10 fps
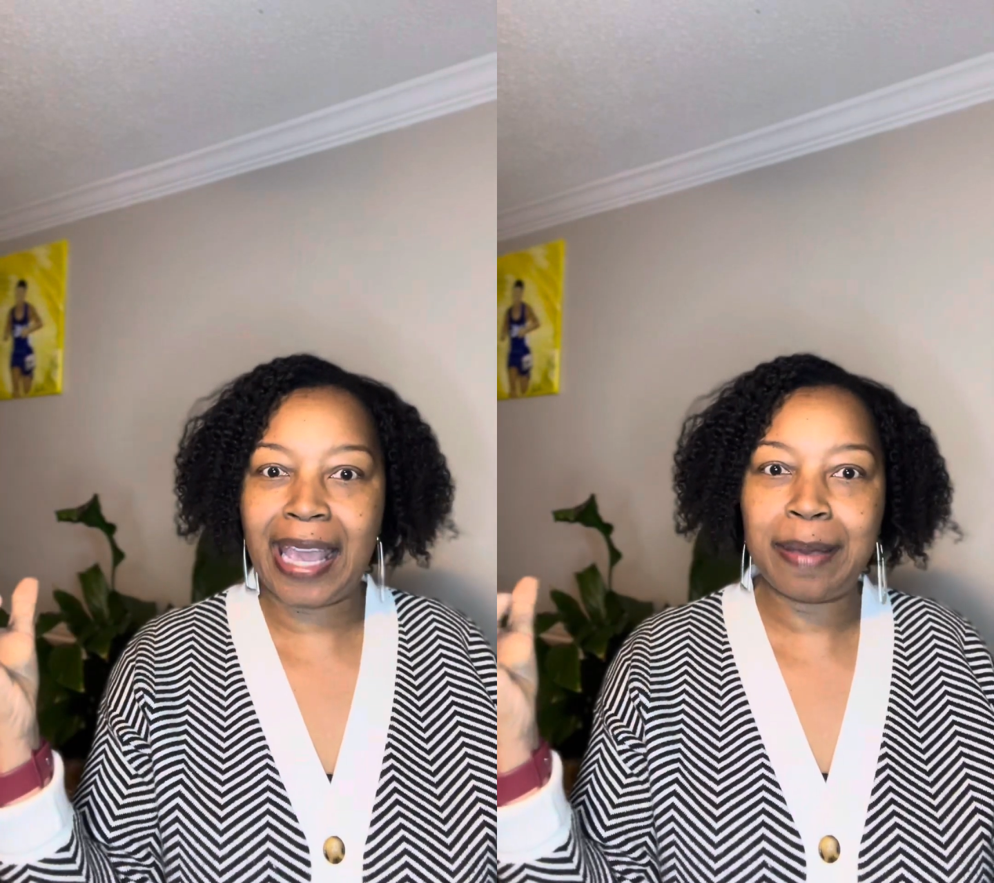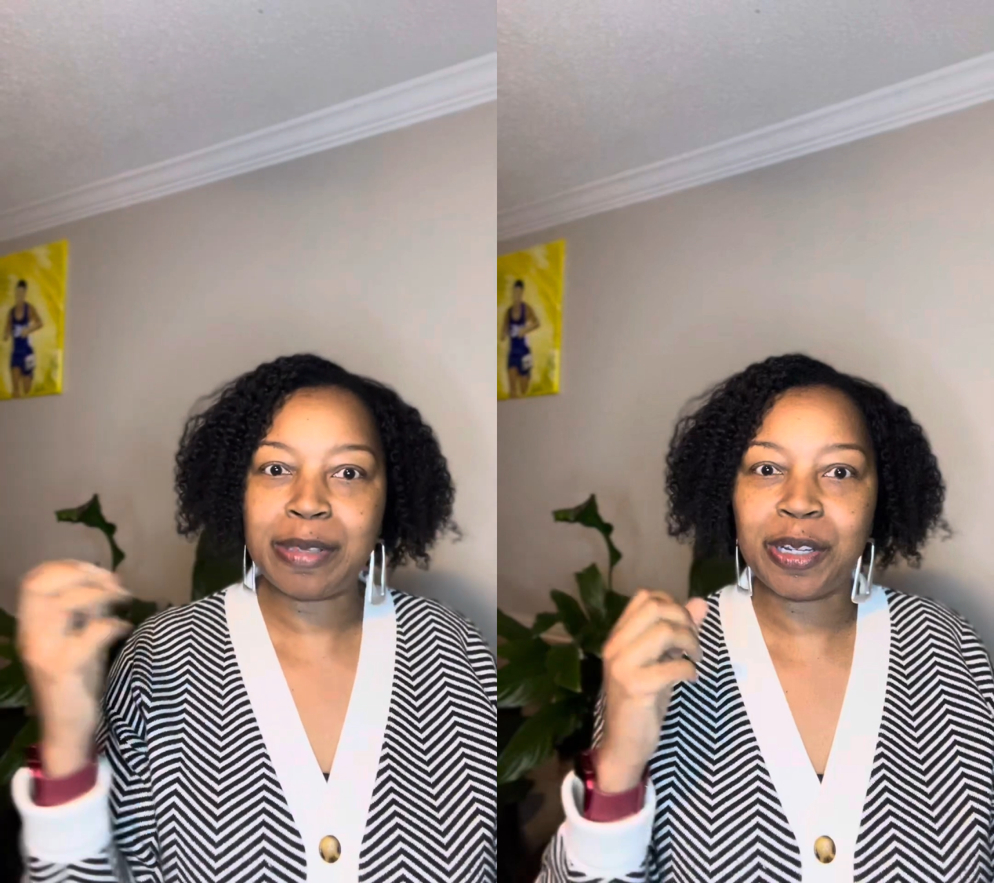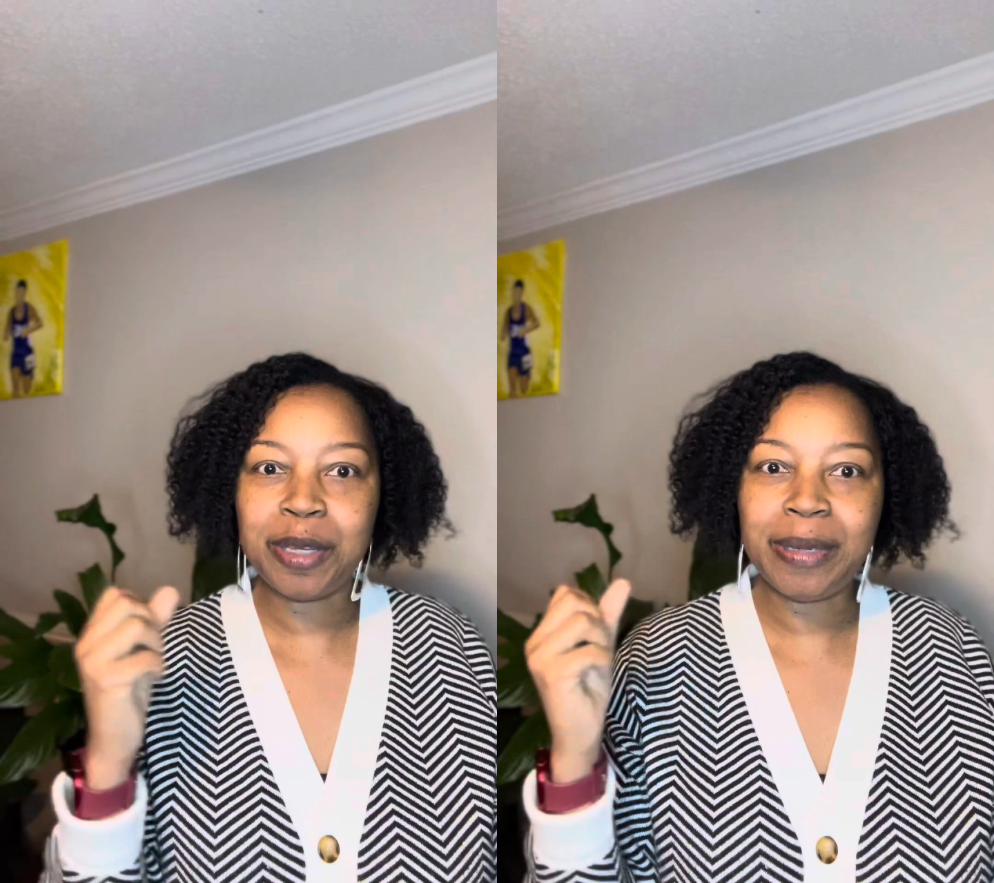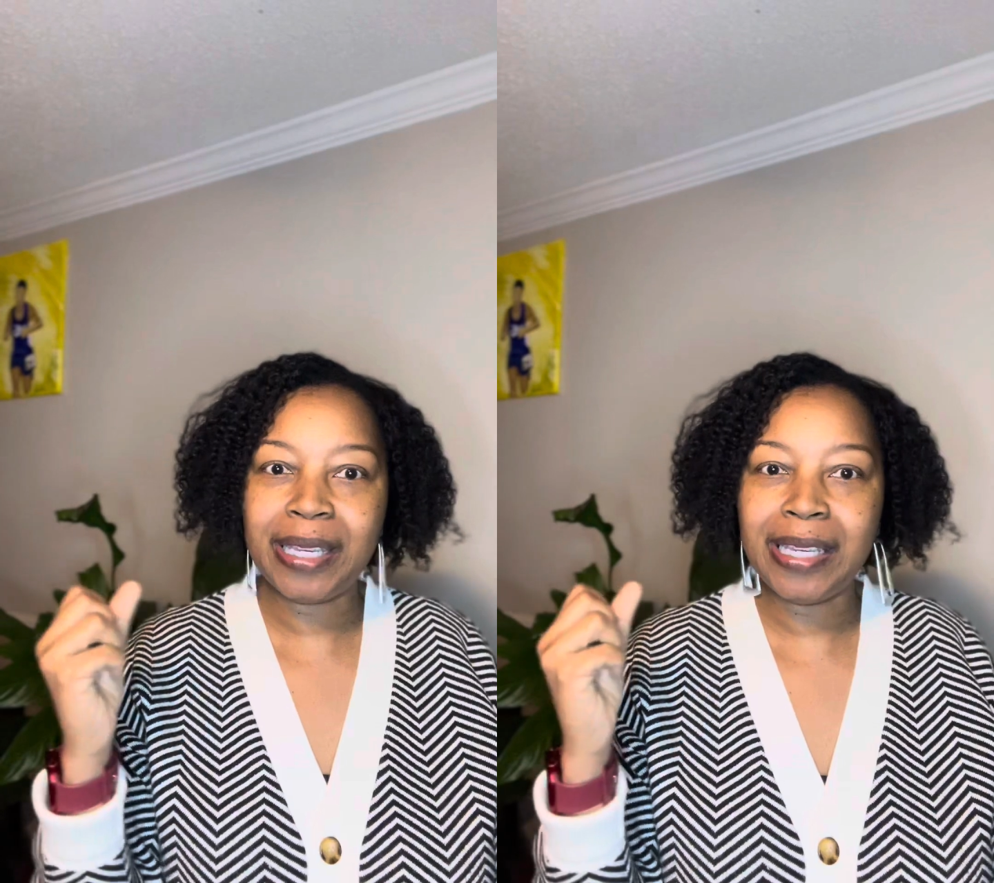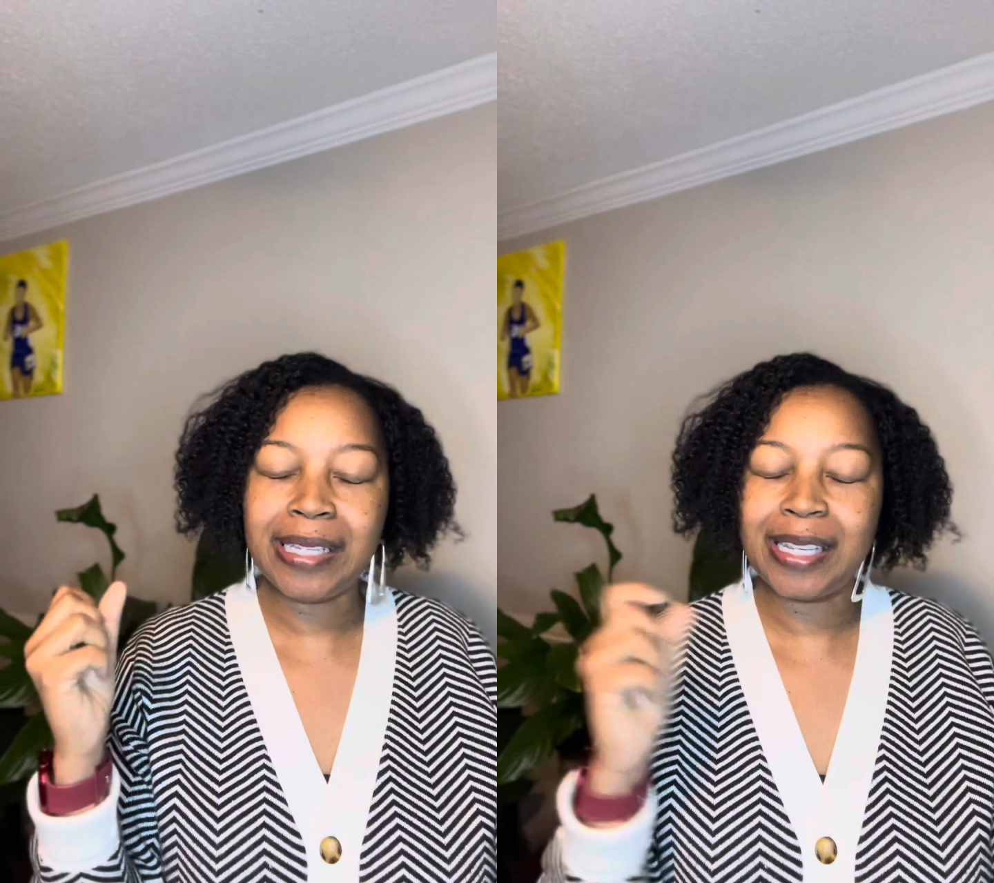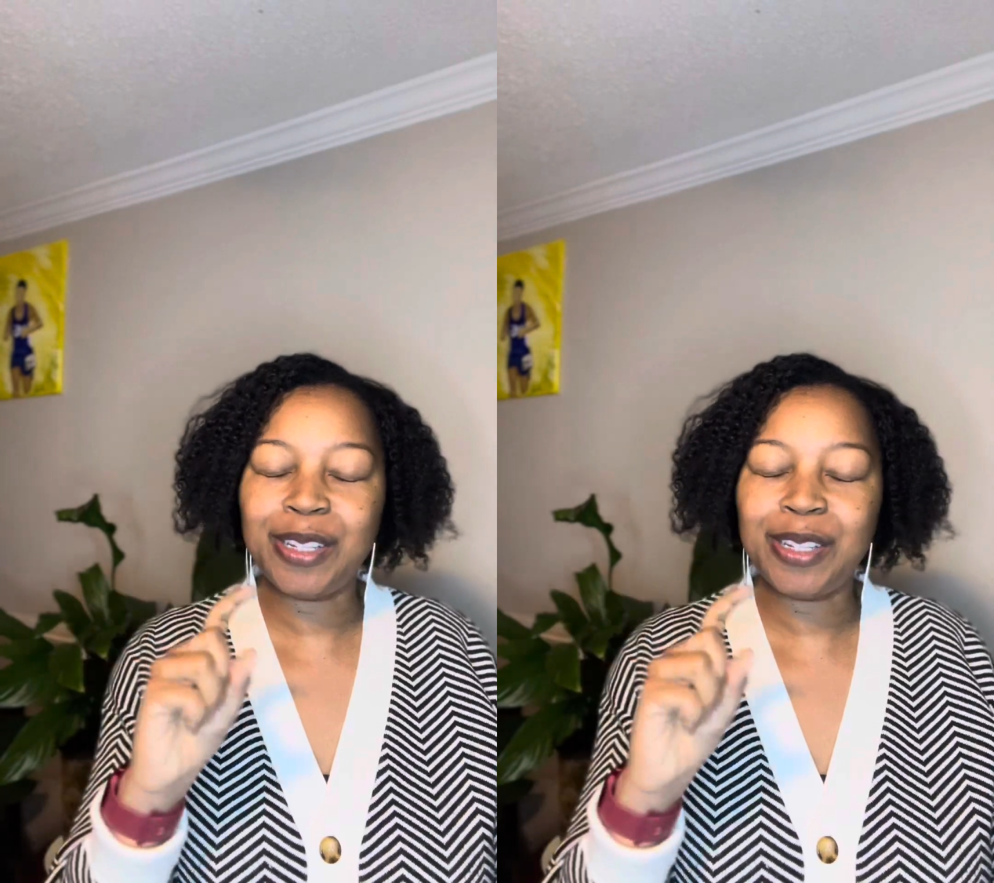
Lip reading: game is going to be easy.